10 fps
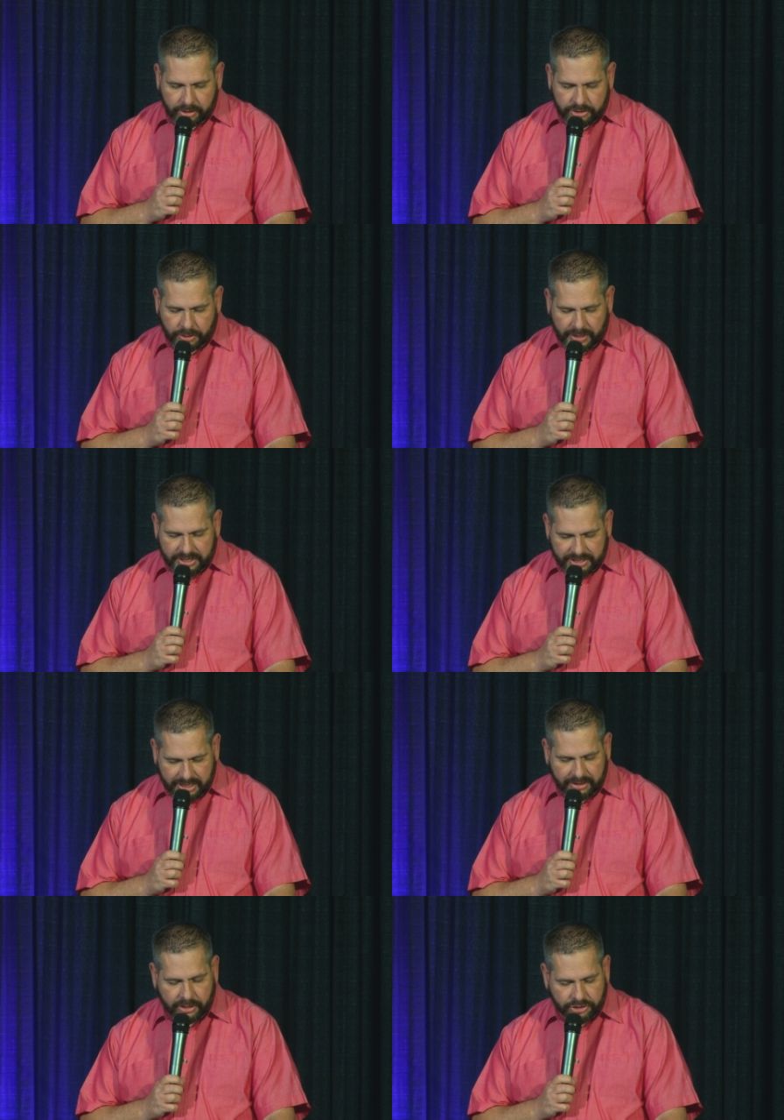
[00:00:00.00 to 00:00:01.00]
So they
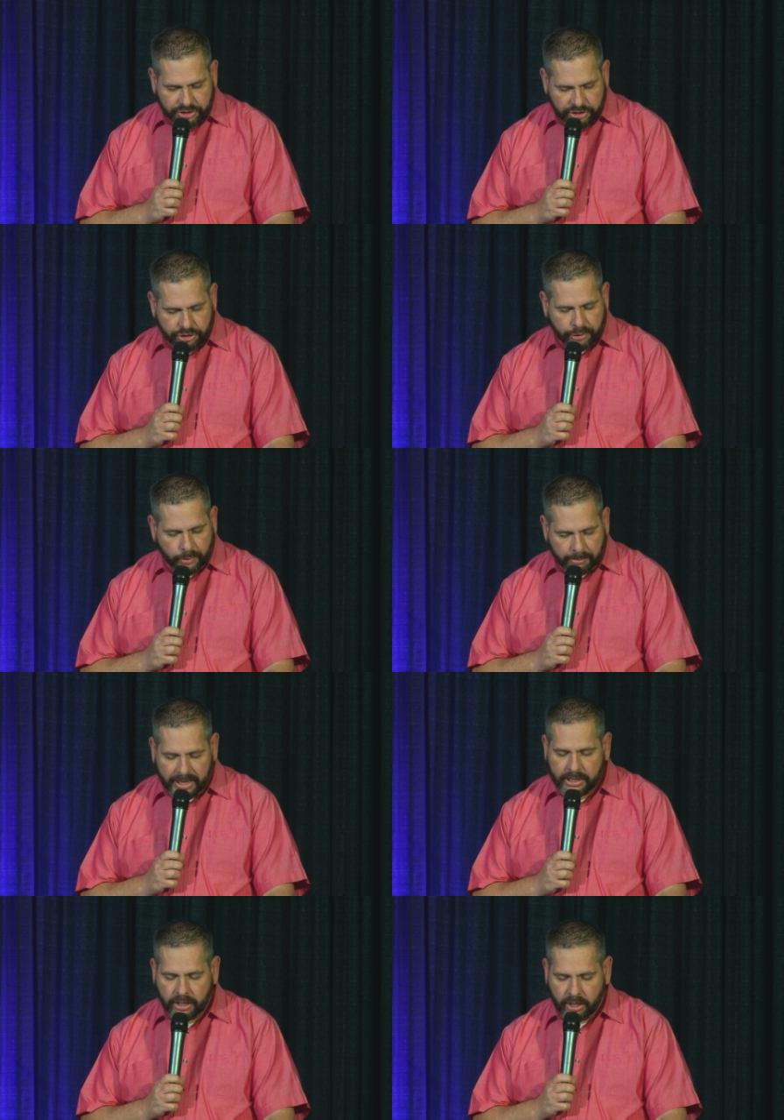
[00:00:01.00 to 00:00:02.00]
sent their sister
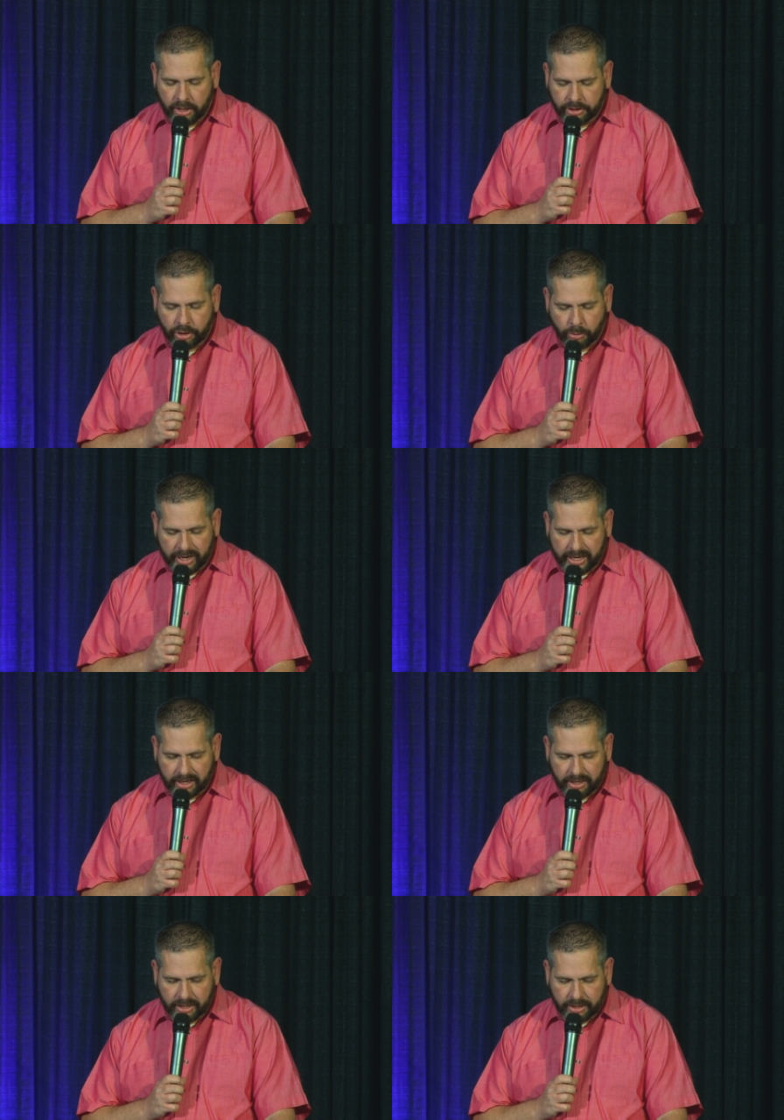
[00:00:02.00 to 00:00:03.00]
Rebekah on her way,